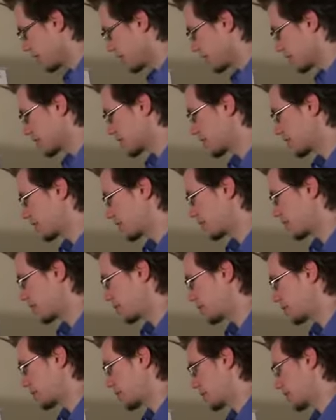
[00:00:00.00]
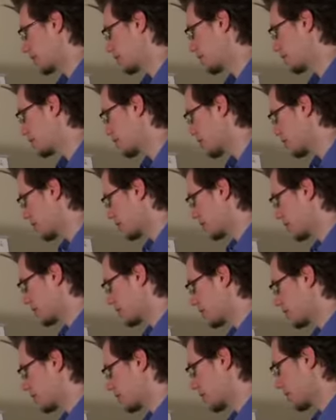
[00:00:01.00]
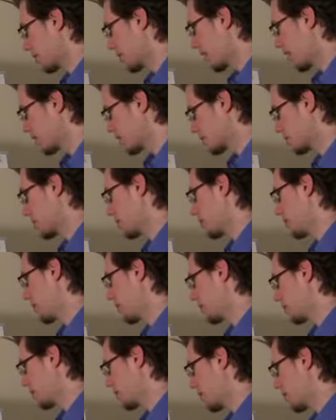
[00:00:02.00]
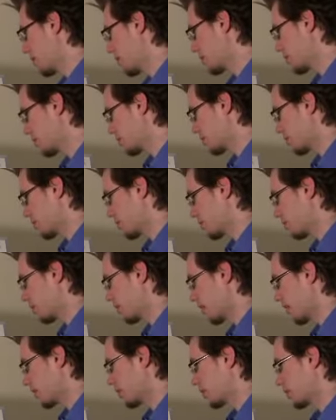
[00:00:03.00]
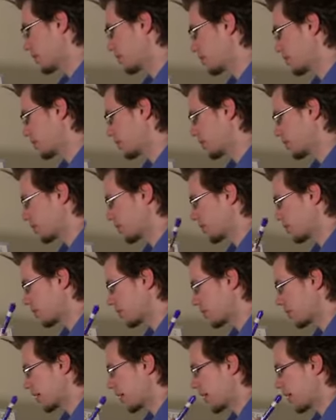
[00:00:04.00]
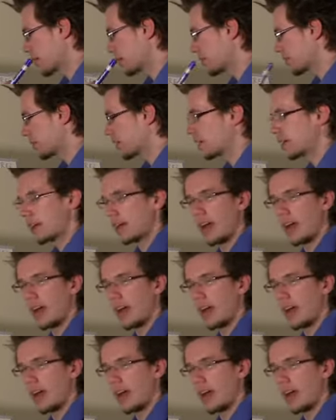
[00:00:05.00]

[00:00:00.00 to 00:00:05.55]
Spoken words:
write this out in any particular order, so don't ask me, why did you write 1, 2, 3, 4, 5, and then 1, 2, 3, 4 up?